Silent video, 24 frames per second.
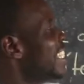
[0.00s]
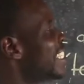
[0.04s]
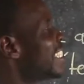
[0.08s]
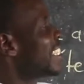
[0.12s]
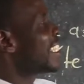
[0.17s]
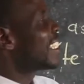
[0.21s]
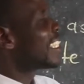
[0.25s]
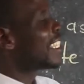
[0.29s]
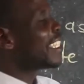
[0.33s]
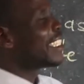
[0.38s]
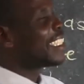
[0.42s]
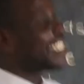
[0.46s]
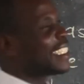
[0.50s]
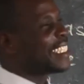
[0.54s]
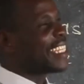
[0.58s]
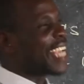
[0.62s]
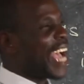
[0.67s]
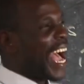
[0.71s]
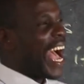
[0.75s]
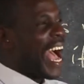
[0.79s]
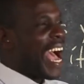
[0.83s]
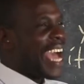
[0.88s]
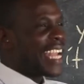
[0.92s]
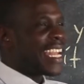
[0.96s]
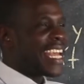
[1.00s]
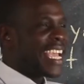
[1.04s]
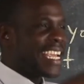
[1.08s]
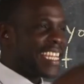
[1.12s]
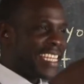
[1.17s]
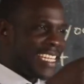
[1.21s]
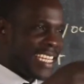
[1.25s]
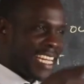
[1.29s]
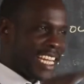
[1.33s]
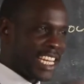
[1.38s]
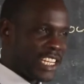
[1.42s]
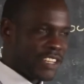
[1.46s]
it is an
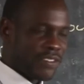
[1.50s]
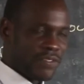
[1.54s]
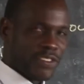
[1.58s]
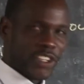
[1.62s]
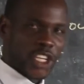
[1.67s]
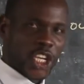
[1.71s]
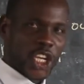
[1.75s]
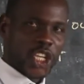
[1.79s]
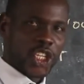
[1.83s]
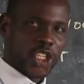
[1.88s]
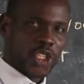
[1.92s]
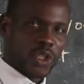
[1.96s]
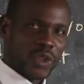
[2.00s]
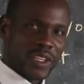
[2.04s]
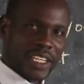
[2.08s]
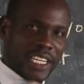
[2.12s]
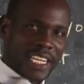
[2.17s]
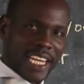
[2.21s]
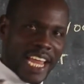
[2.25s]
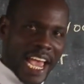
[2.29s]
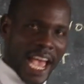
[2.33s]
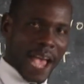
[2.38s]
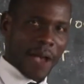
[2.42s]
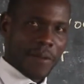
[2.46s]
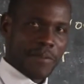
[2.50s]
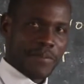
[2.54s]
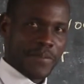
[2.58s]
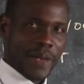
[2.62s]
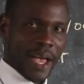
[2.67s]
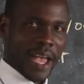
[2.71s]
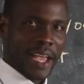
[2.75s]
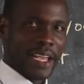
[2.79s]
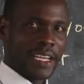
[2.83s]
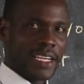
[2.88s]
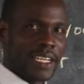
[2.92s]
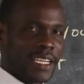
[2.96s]
identification
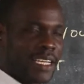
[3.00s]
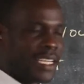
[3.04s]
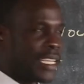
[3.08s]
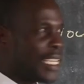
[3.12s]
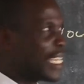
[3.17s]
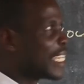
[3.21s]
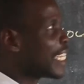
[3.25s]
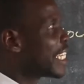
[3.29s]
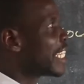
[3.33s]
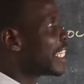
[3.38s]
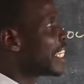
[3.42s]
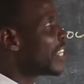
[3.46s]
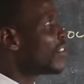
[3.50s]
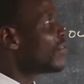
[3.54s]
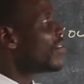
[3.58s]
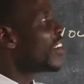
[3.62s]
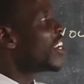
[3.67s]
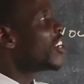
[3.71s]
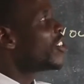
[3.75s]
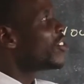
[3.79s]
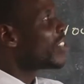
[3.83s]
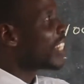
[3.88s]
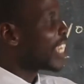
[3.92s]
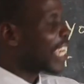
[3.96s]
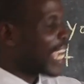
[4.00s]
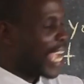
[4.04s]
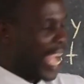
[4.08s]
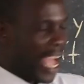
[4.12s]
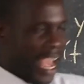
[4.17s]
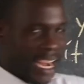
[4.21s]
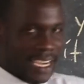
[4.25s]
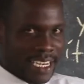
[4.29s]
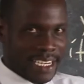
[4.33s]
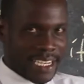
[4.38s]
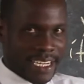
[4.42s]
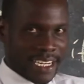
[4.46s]
number given to a
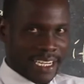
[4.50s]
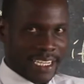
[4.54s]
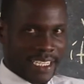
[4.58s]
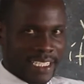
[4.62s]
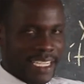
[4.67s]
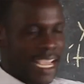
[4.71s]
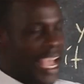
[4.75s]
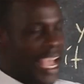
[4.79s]
candidate.